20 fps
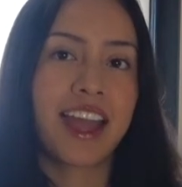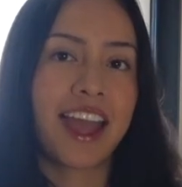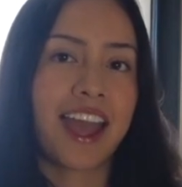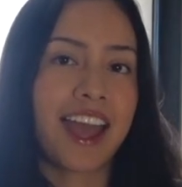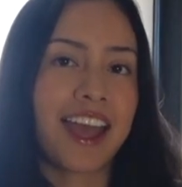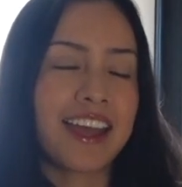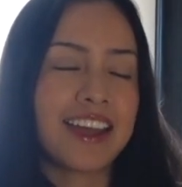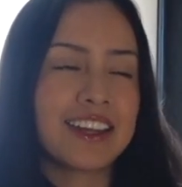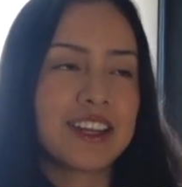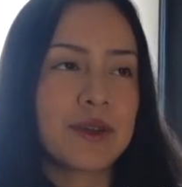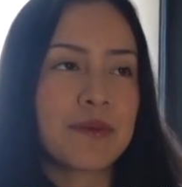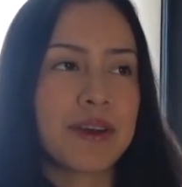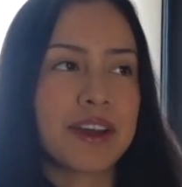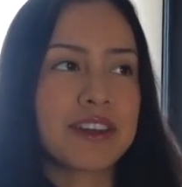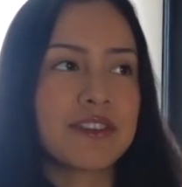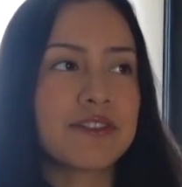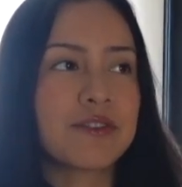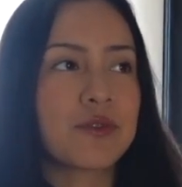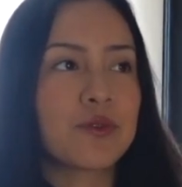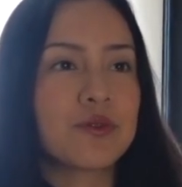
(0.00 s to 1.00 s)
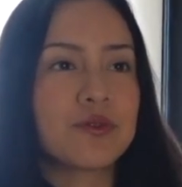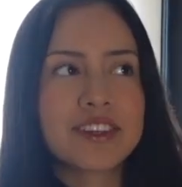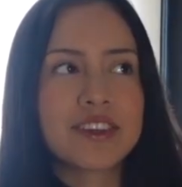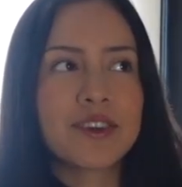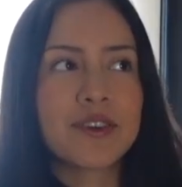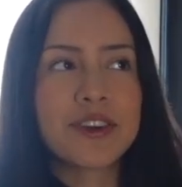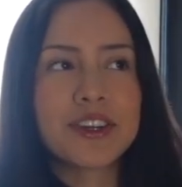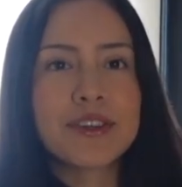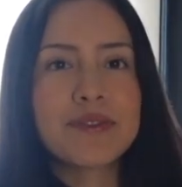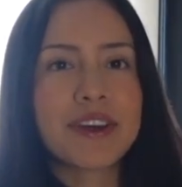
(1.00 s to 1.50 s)
And you might
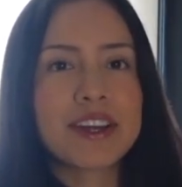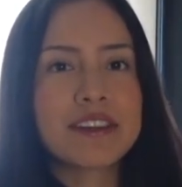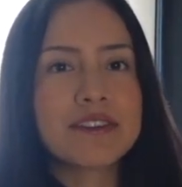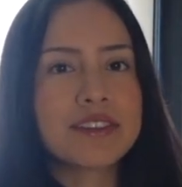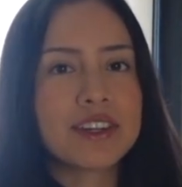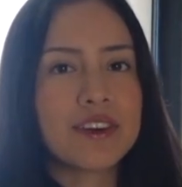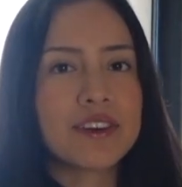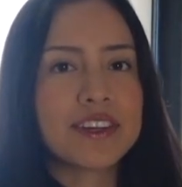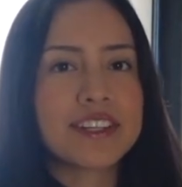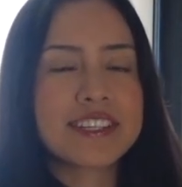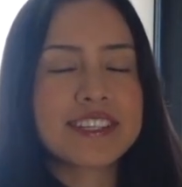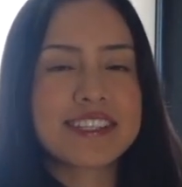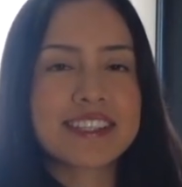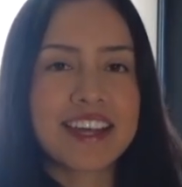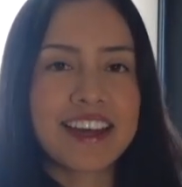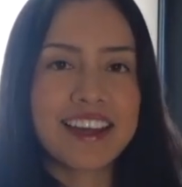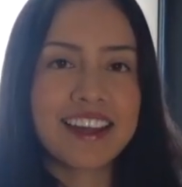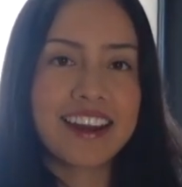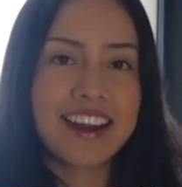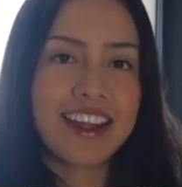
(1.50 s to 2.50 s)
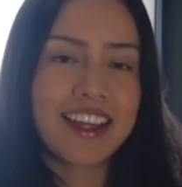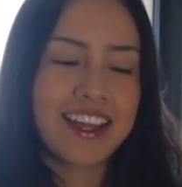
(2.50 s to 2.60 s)
have noticed that